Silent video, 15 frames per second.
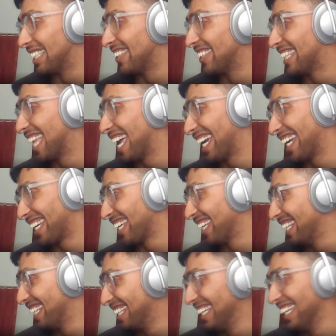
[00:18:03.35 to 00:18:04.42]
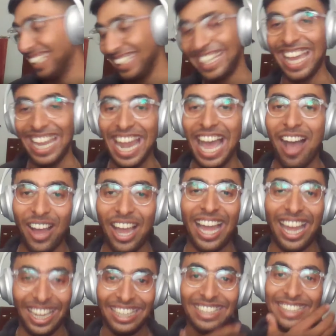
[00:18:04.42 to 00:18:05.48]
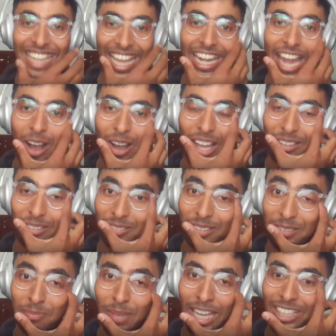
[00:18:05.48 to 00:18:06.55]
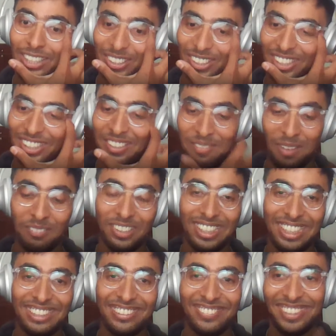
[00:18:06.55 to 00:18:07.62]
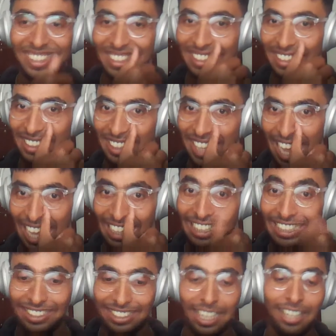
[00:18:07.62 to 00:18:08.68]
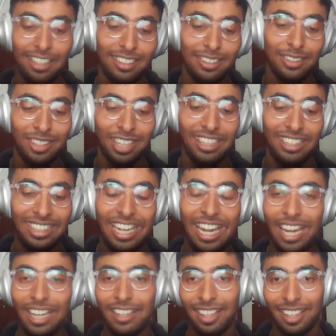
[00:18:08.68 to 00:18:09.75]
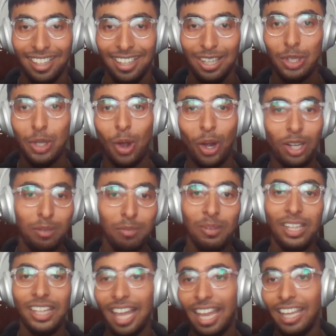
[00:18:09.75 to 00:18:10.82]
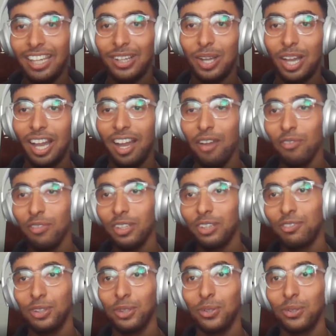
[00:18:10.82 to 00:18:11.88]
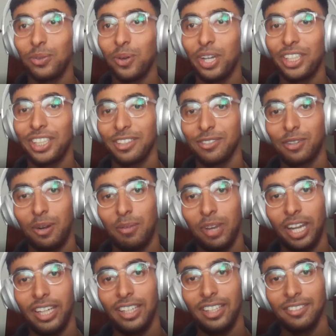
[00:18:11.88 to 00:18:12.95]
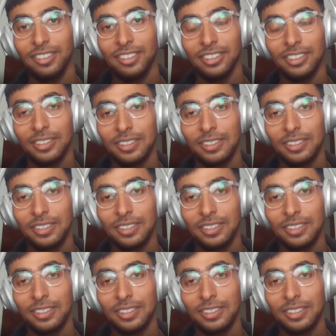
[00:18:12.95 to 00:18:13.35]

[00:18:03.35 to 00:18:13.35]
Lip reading: He was like, "Yeah, now I understand. Now I'll make sure you remember these words." And he still till date taunt me like with few questions from my interview.